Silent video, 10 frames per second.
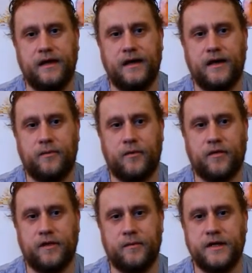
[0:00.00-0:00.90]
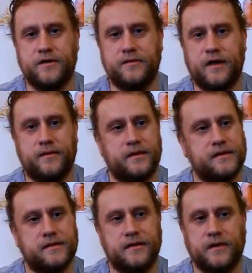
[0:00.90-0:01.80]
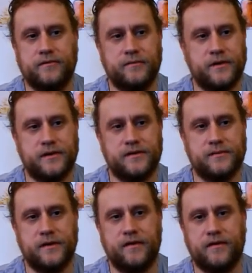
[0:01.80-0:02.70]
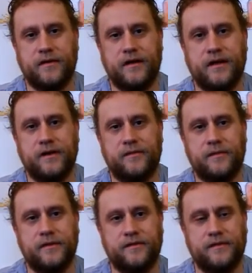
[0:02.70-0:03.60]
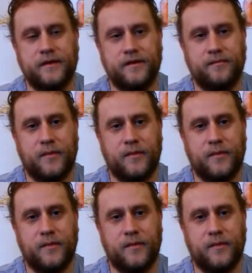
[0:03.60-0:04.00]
One thing we do know is that governments with a